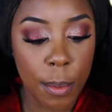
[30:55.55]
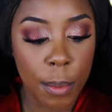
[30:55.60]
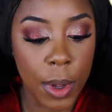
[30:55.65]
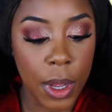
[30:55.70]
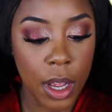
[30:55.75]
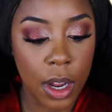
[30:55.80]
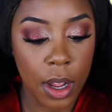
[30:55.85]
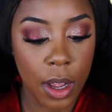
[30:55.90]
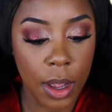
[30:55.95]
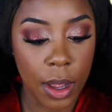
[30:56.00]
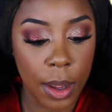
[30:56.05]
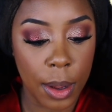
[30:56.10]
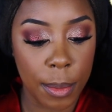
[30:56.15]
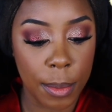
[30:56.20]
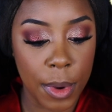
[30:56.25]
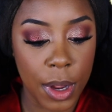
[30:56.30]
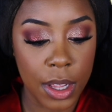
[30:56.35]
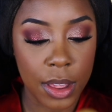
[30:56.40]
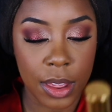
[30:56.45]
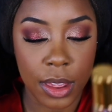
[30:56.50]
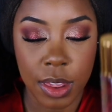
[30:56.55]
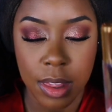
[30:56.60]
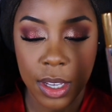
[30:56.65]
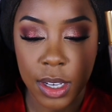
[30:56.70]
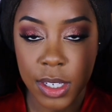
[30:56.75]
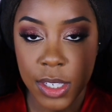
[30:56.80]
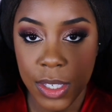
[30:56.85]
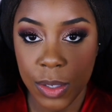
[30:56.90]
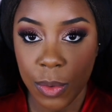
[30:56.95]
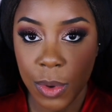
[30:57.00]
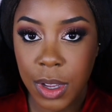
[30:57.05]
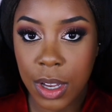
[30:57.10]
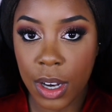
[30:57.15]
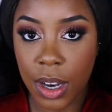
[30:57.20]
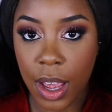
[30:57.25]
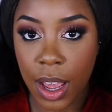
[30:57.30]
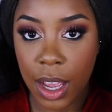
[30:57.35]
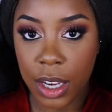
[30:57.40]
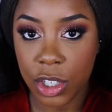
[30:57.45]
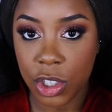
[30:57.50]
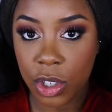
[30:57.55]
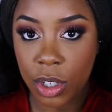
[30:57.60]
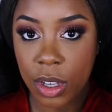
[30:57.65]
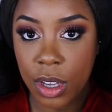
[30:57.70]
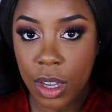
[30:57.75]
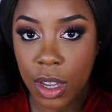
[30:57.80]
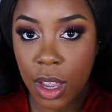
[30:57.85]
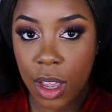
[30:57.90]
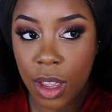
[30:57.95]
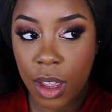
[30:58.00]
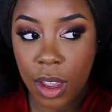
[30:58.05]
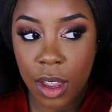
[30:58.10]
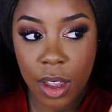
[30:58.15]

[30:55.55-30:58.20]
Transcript: But um, this one actually